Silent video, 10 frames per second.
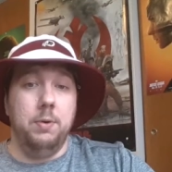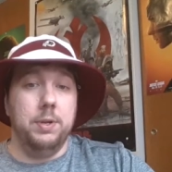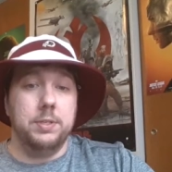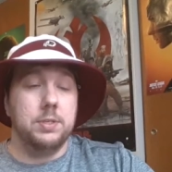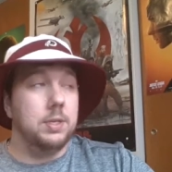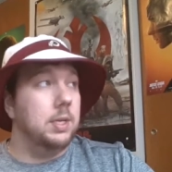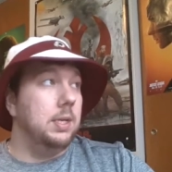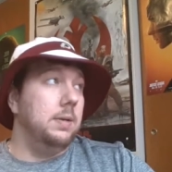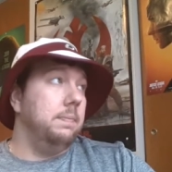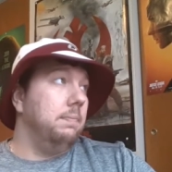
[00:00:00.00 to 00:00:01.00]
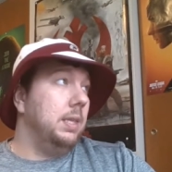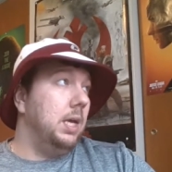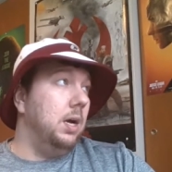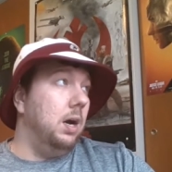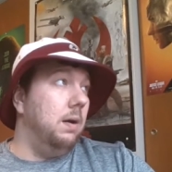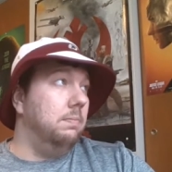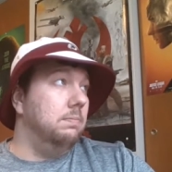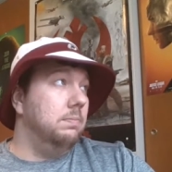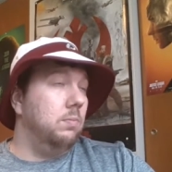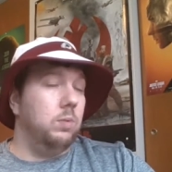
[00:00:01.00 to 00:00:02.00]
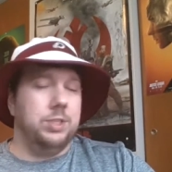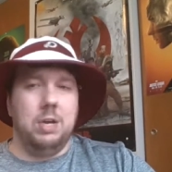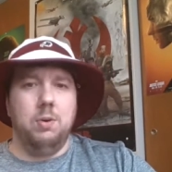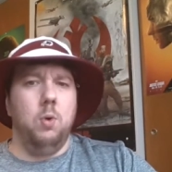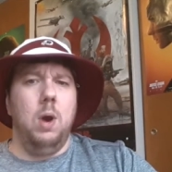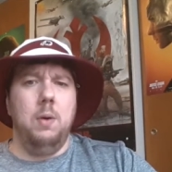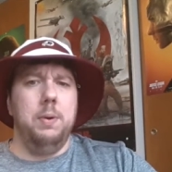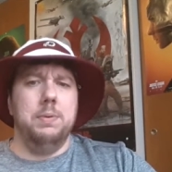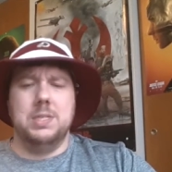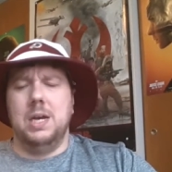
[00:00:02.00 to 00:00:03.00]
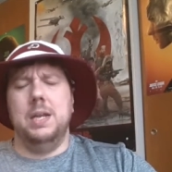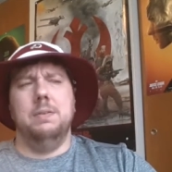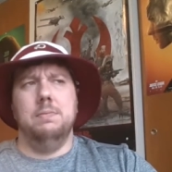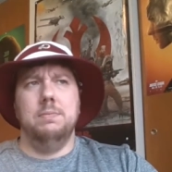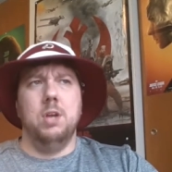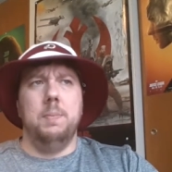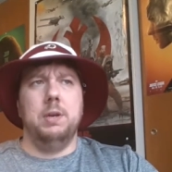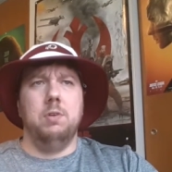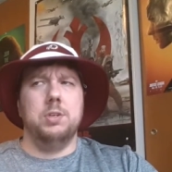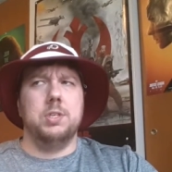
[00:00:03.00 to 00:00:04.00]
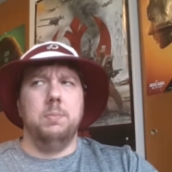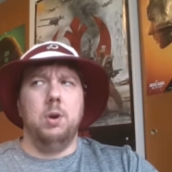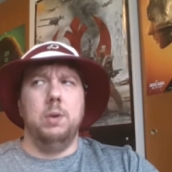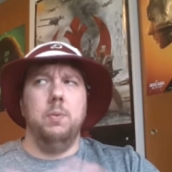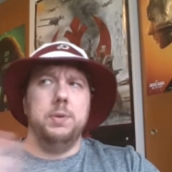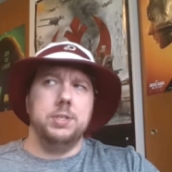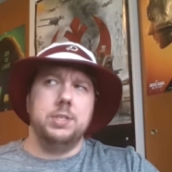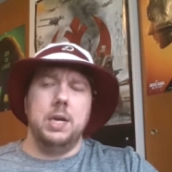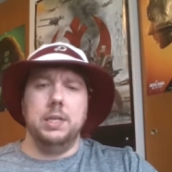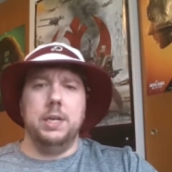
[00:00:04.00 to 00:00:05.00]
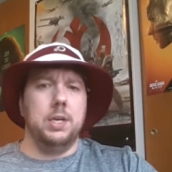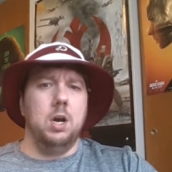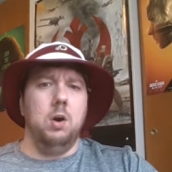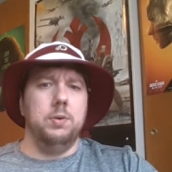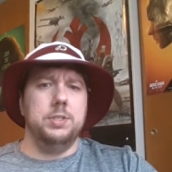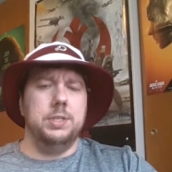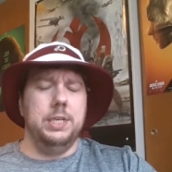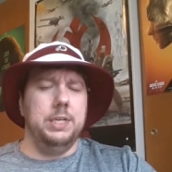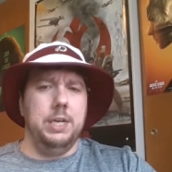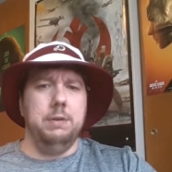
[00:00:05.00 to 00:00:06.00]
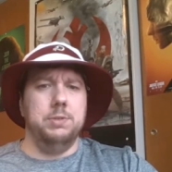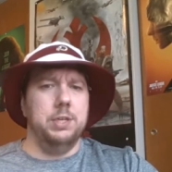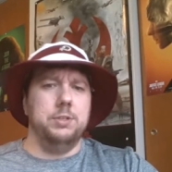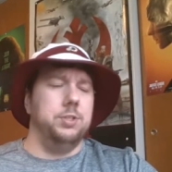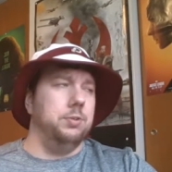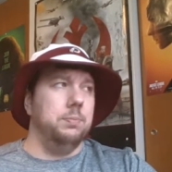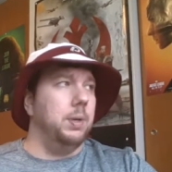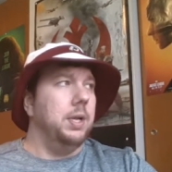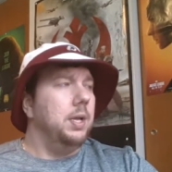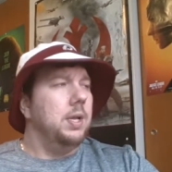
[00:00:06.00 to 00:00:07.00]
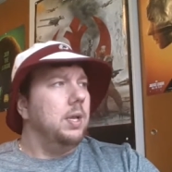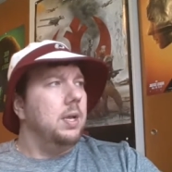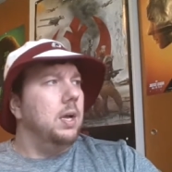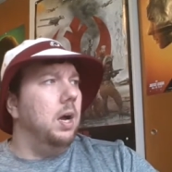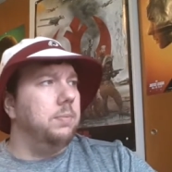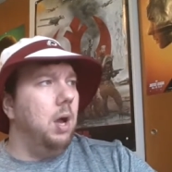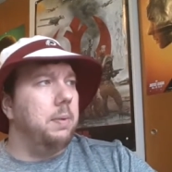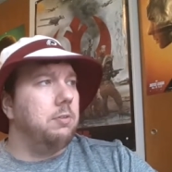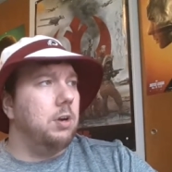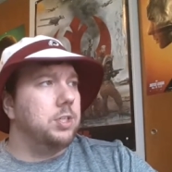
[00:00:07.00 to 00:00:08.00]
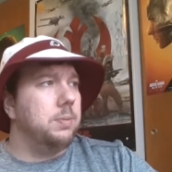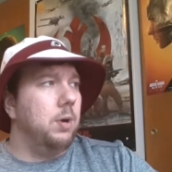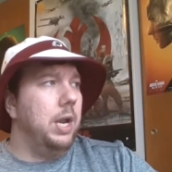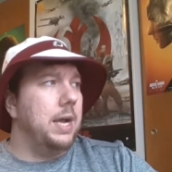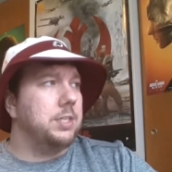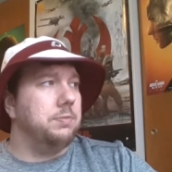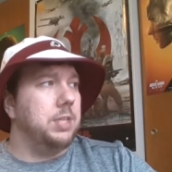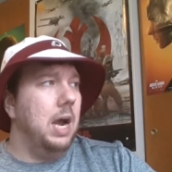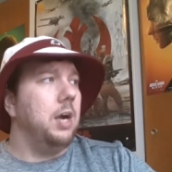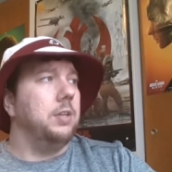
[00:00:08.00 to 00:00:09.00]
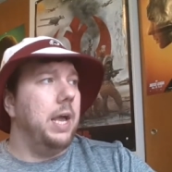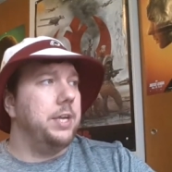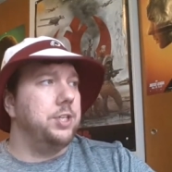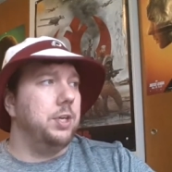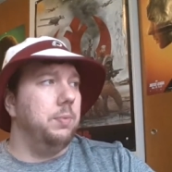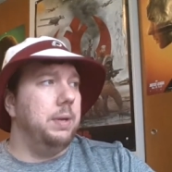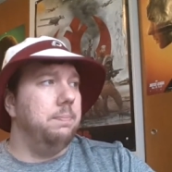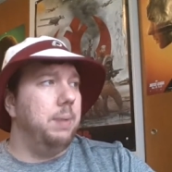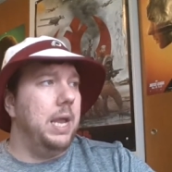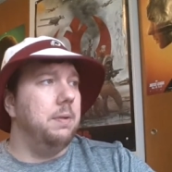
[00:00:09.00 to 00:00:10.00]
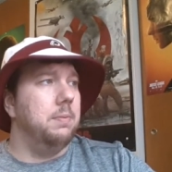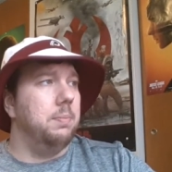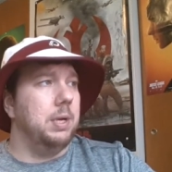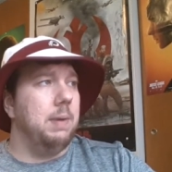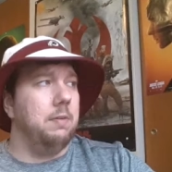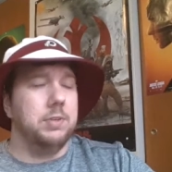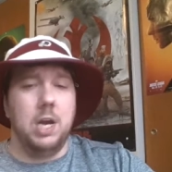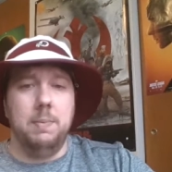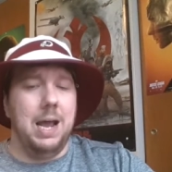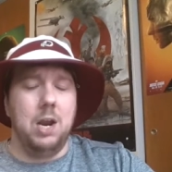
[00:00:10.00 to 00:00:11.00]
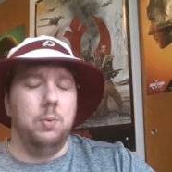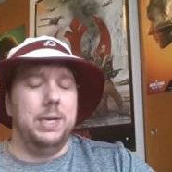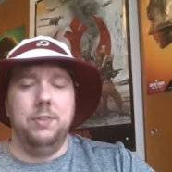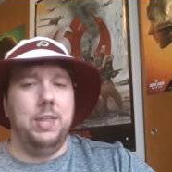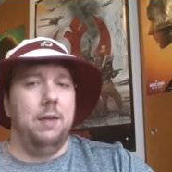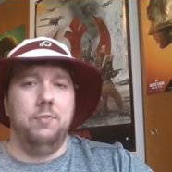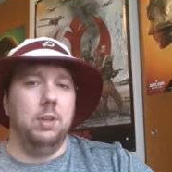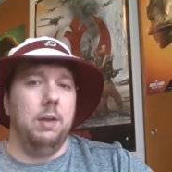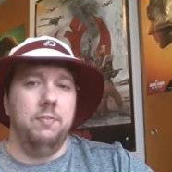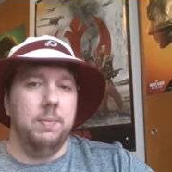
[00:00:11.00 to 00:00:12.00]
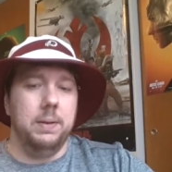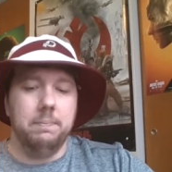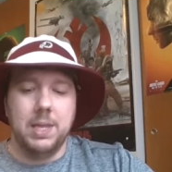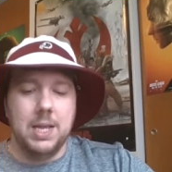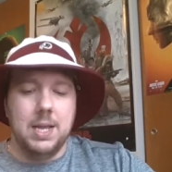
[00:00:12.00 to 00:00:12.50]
opponents, which I don't know why we would sign Dominique Rodgers-Cromartie when we just signed Landon Collins. He was there sooner, but Dominique Rodgers-Cromartie actually retired last year and we paid him to bring him out of retirement. I don't get that for the life of me.